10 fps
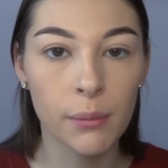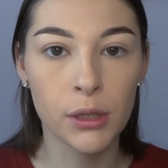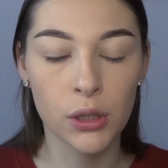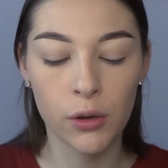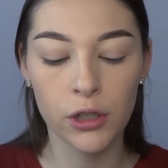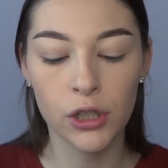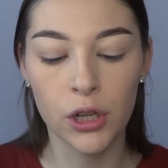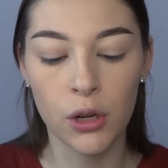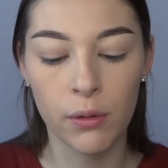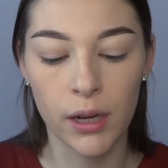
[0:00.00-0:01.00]
I'm just going to
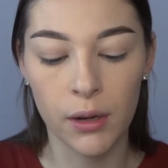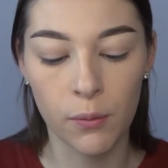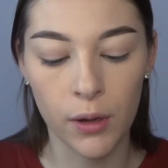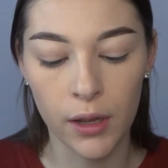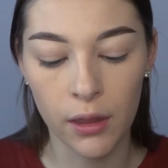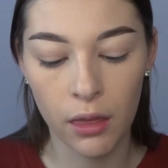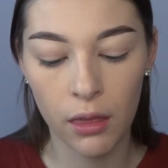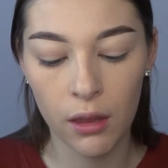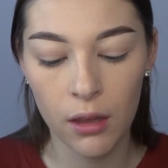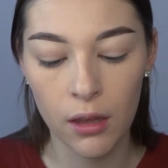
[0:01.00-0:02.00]
go in with
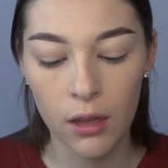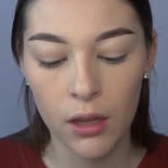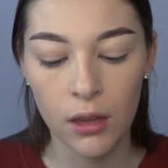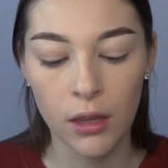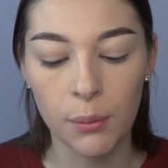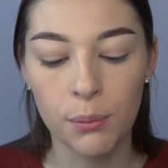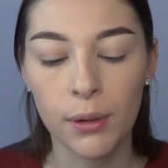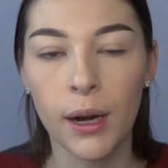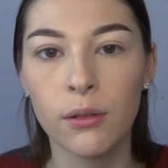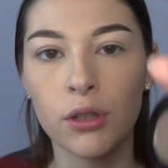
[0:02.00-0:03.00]
the
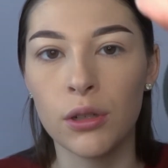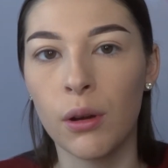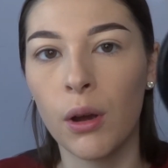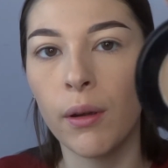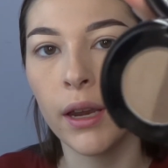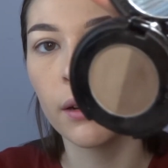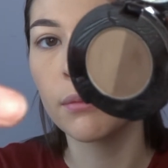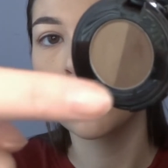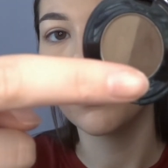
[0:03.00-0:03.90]
Brow Duo, and I'm just